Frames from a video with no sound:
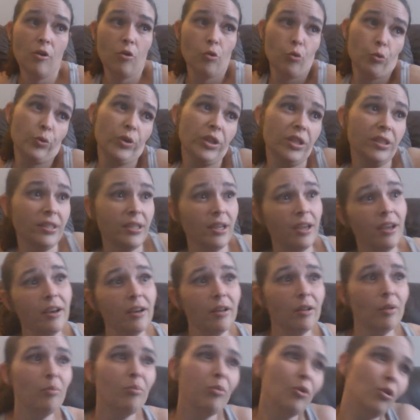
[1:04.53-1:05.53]

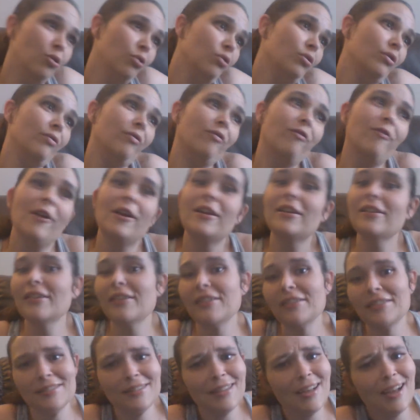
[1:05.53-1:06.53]
retail bulk
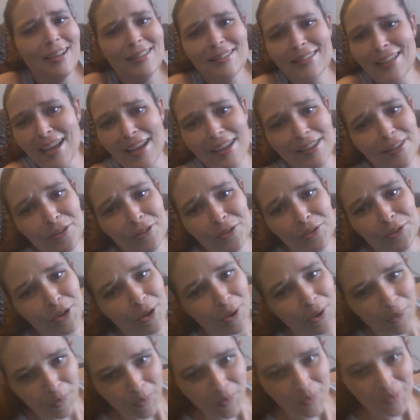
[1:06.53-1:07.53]
friendly size. I don't
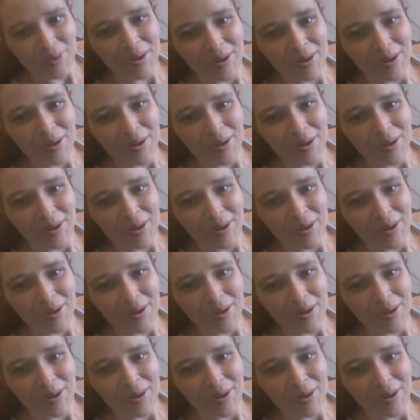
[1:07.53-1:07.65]
know.